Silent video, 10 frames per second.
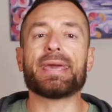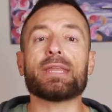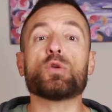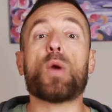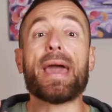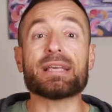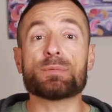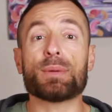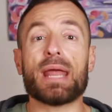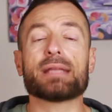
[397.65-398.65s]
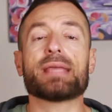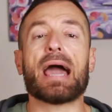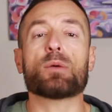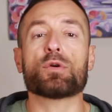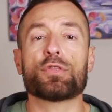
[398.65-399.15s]
Can you expedite the
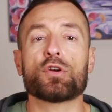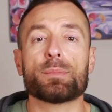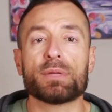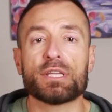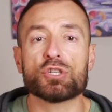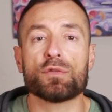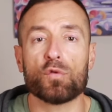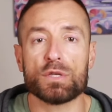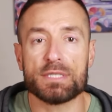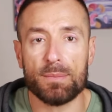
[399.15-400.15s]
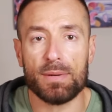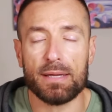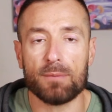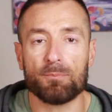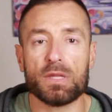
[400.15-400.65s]
I one thirty petition for a
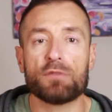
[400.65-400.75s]
sibling